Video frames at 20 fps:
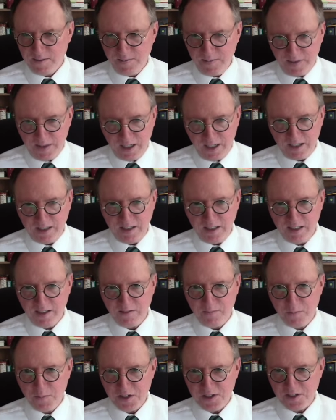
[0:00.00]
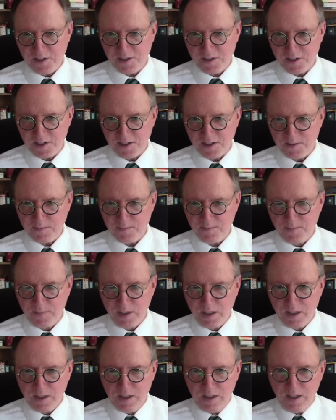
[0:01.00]
the idea of mysticism
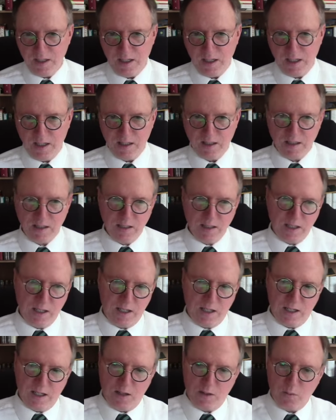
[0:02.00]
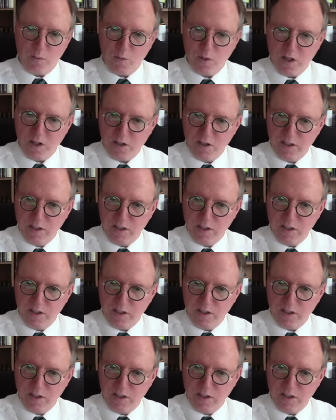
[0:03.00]
and uh, where